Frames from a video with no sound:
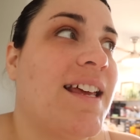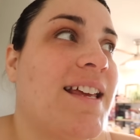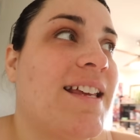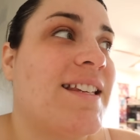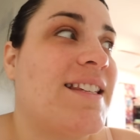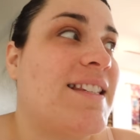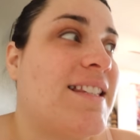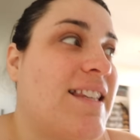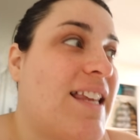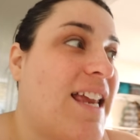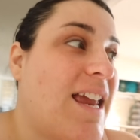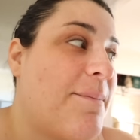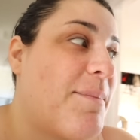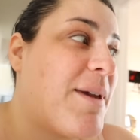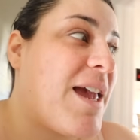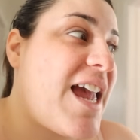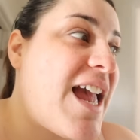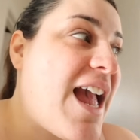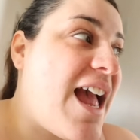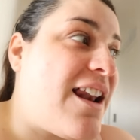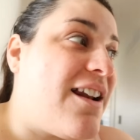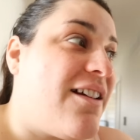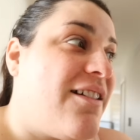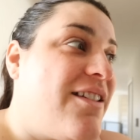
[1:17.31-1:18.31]

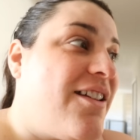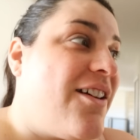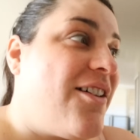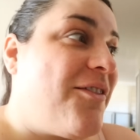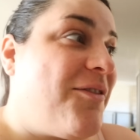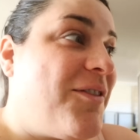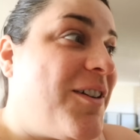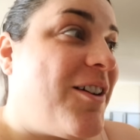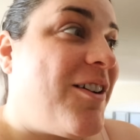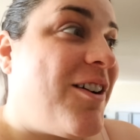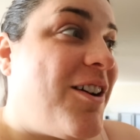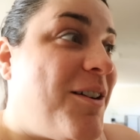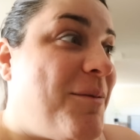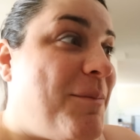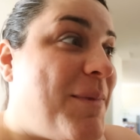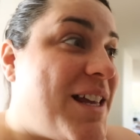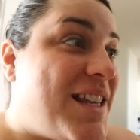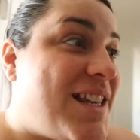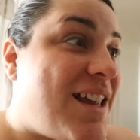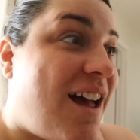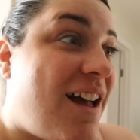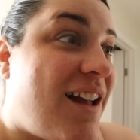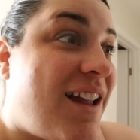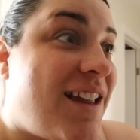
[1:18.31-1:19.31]
Stevie, I don't know if you heard me
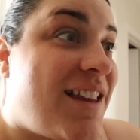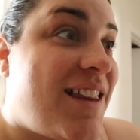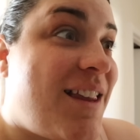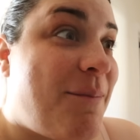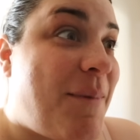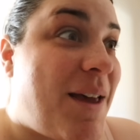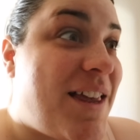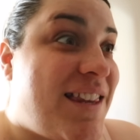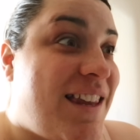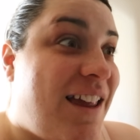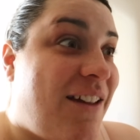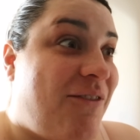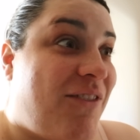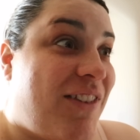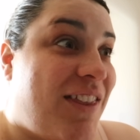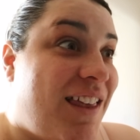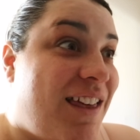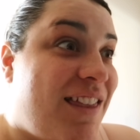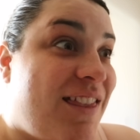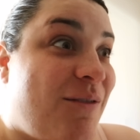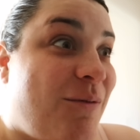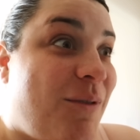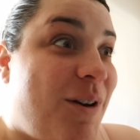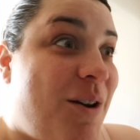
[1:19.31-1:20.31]
talking to myself in the
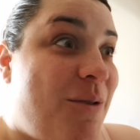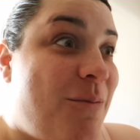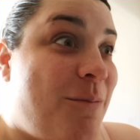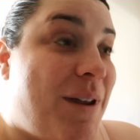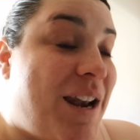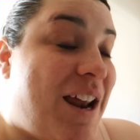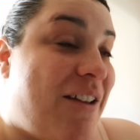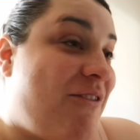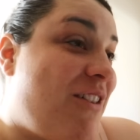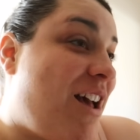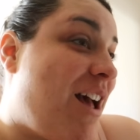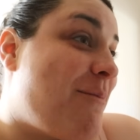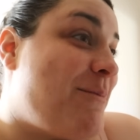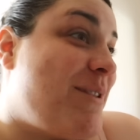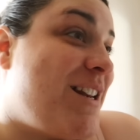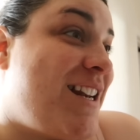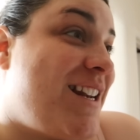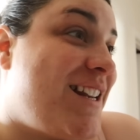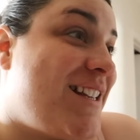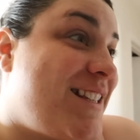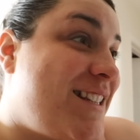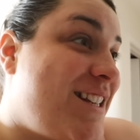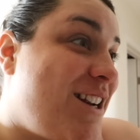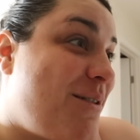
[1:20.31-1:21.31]
other room, but I've come to
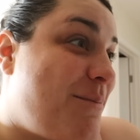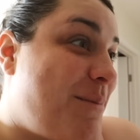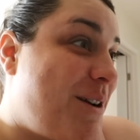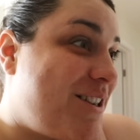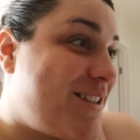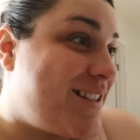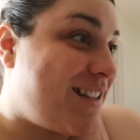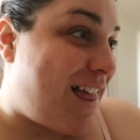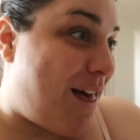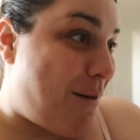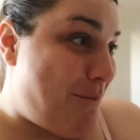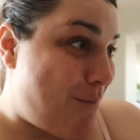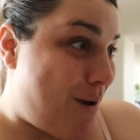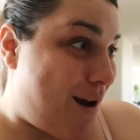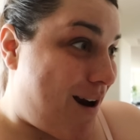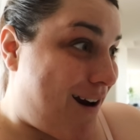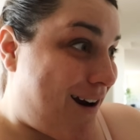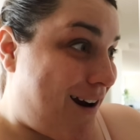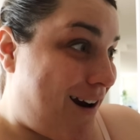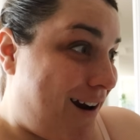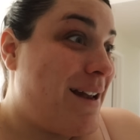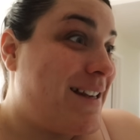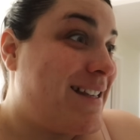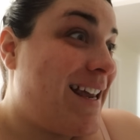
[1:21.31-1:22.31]
disturb your
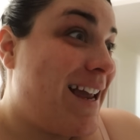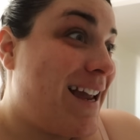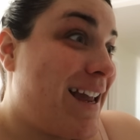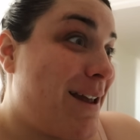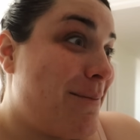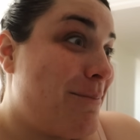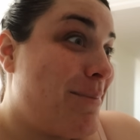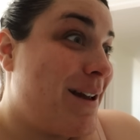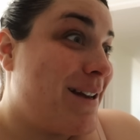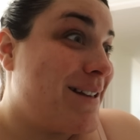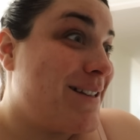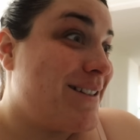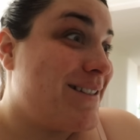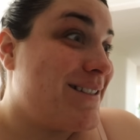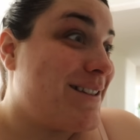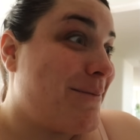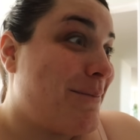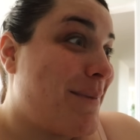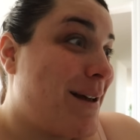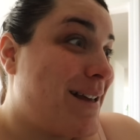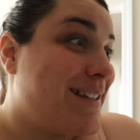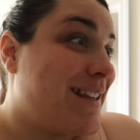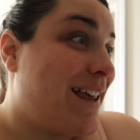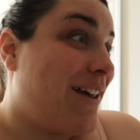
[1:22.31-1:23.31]
slumber by taking pictures of
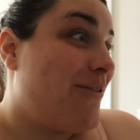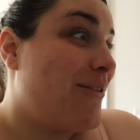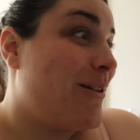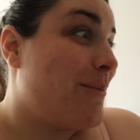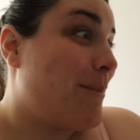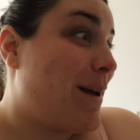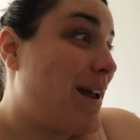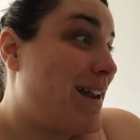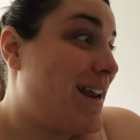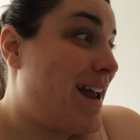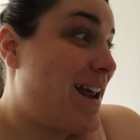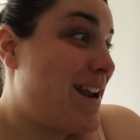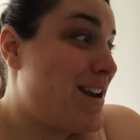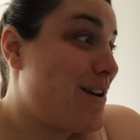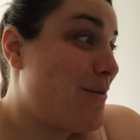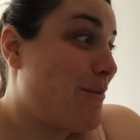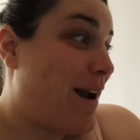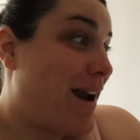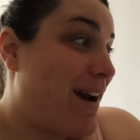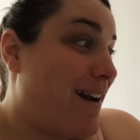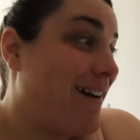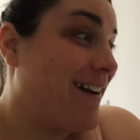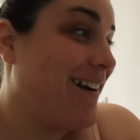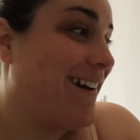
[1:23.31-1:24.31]
myself in my
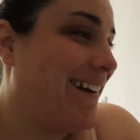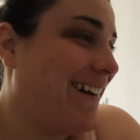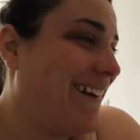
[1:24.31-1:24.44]
underwear.